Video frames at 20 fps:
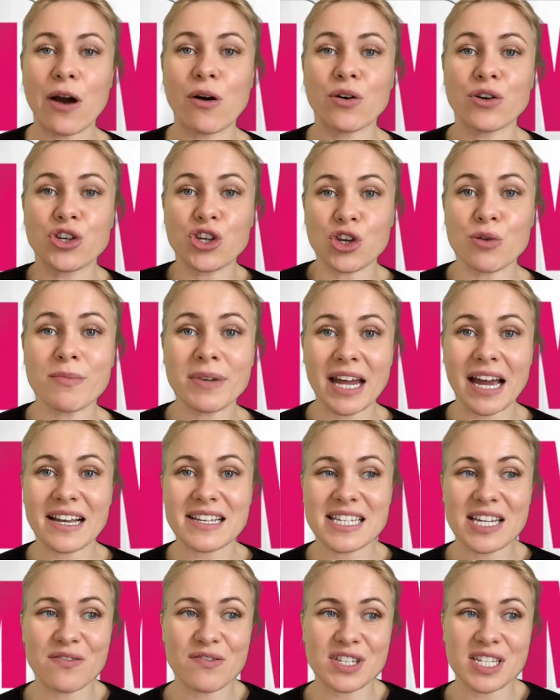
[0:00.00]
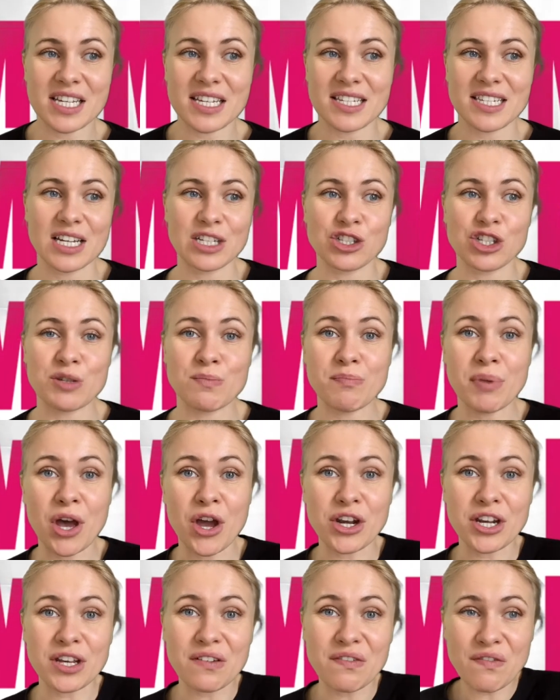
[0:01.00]
human activities such as
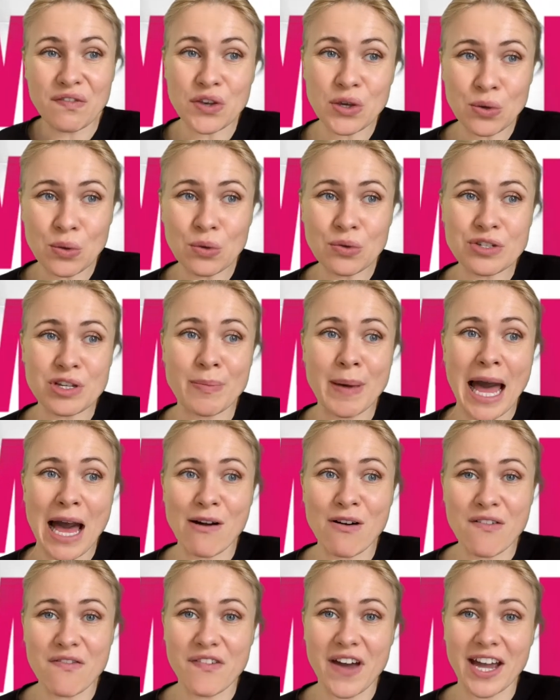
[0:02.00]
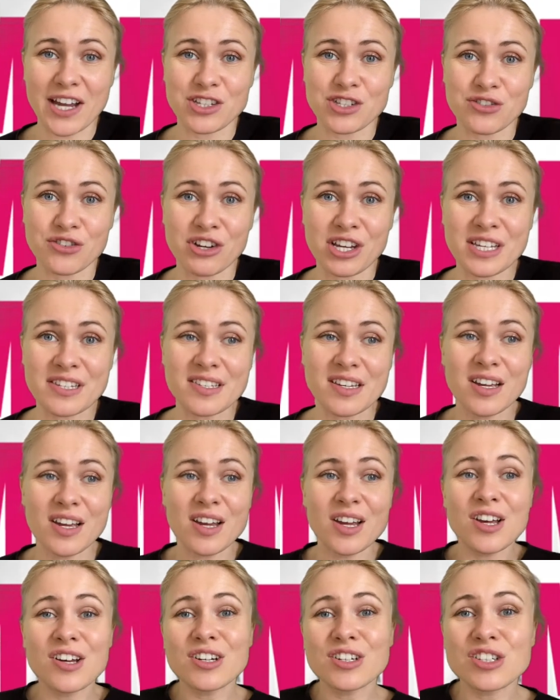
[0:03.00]
burning fuel to power factories,
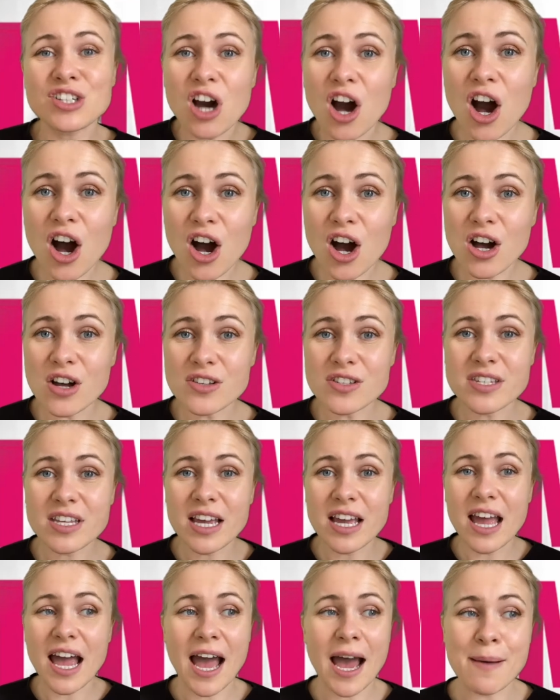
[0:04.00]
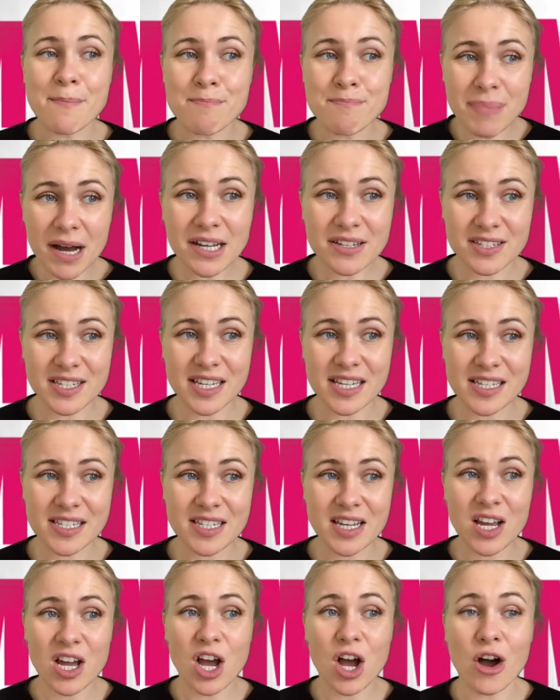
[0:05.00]
cars and buses
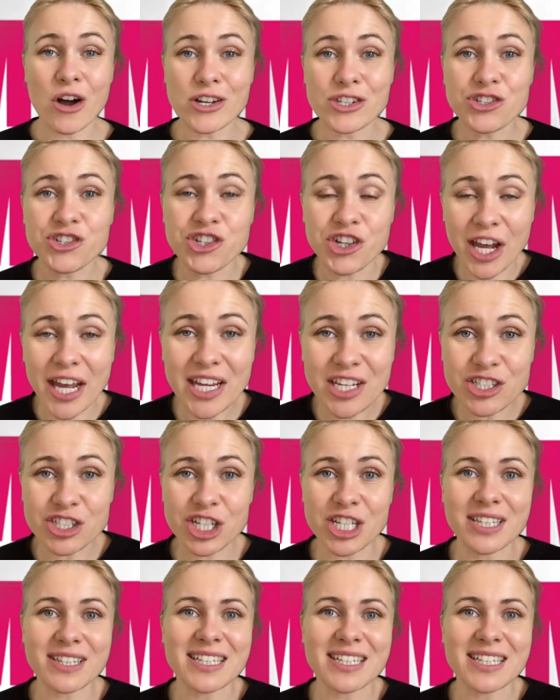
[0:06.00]
are changing the